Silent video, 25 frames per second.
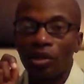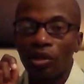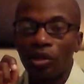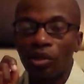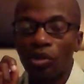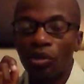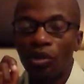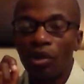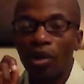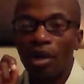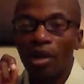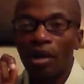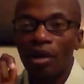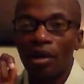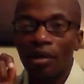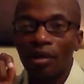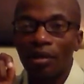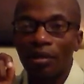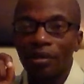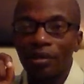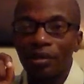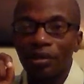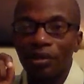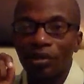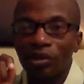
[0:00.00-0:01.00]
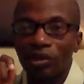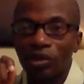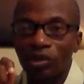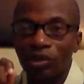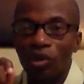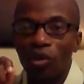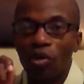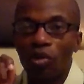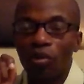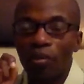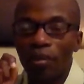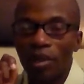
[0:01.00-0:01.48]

you are so